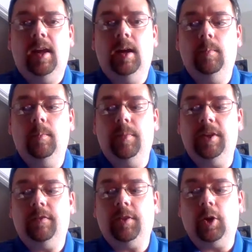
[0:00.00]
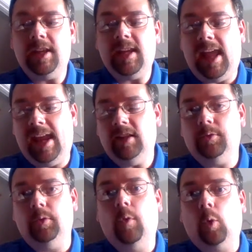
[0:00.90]
But 38
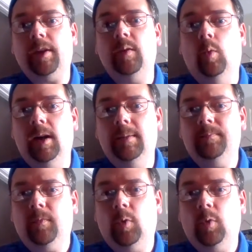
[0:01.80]
through 41,